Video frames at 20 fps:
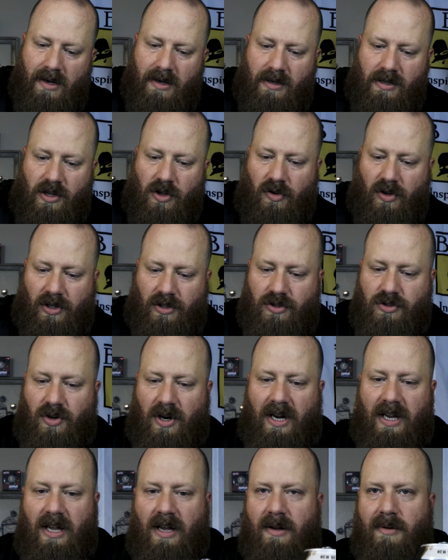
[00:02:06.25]
you can
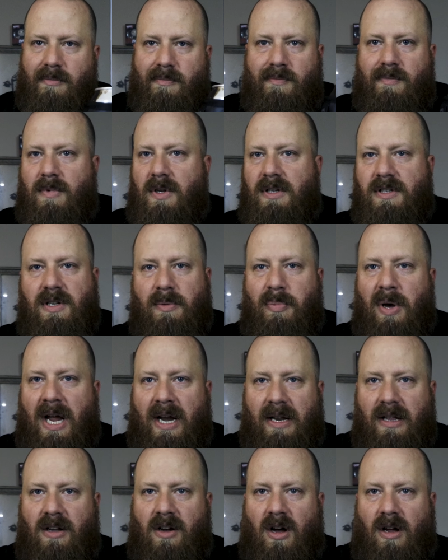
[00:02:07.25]
drink it
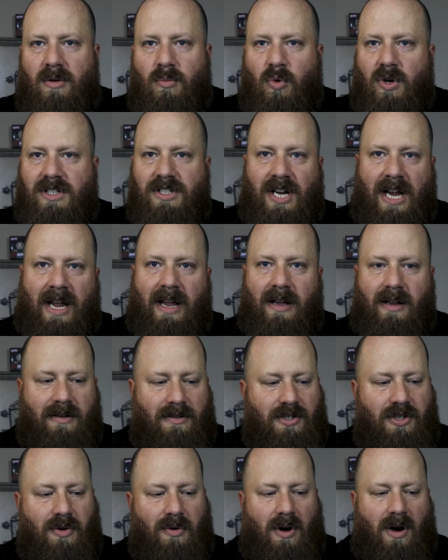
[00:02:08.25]
depending on which
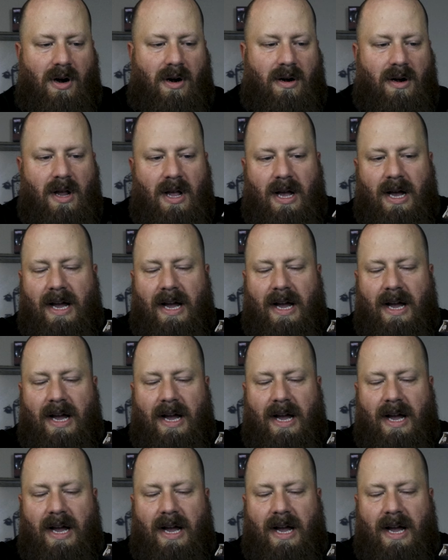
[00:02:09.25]
hand you are.